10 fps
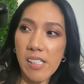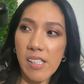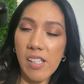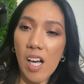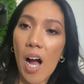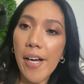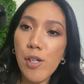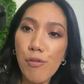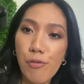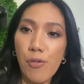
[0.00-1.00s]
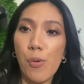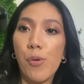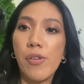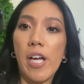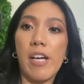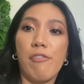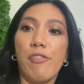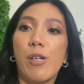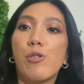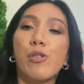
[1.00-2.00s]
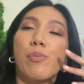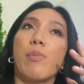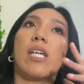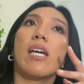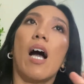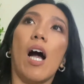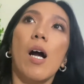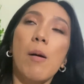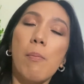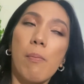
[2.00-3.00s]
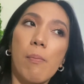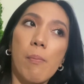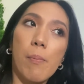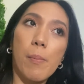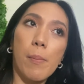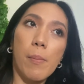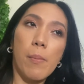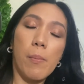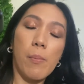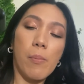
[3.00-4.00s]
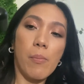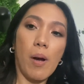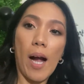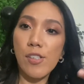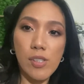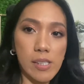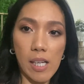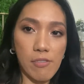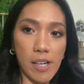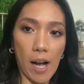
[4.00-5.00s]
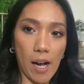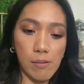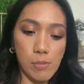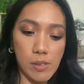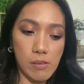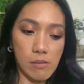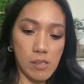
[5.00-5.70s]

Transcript: the kind of food that fills me up. I just love carbs.